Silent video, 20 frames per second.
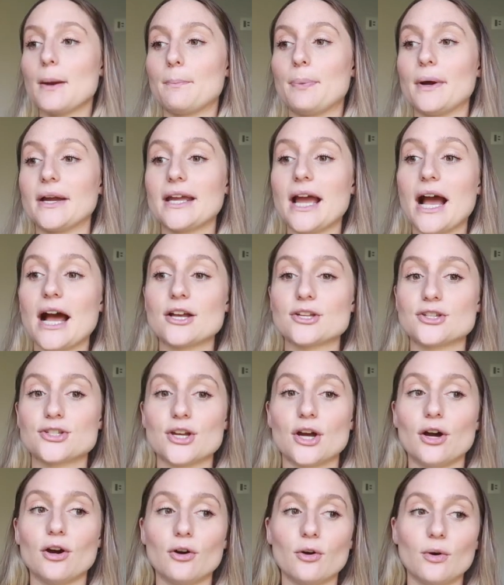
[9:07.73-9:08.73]
But yeah,
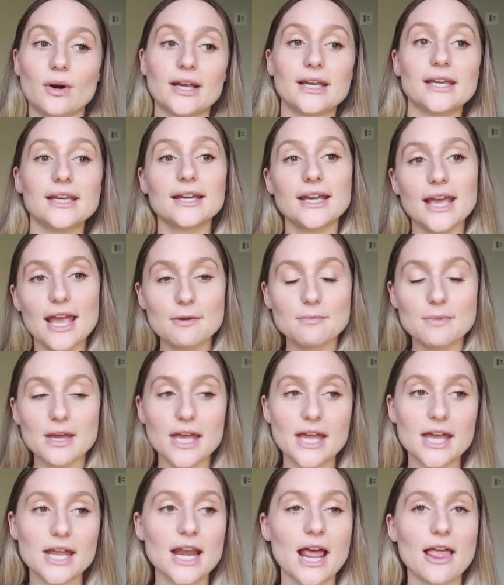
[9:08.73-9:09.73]
so he came
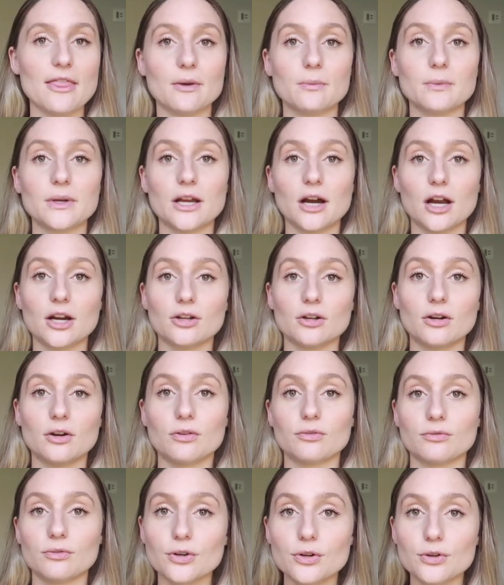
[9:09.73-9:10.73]
in and then we got our
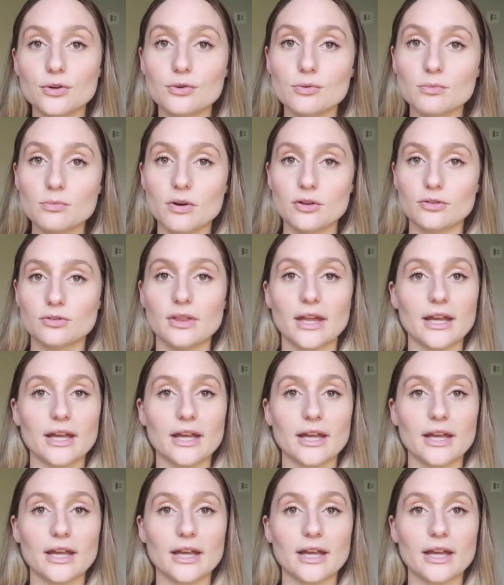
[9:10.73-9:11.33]
own room,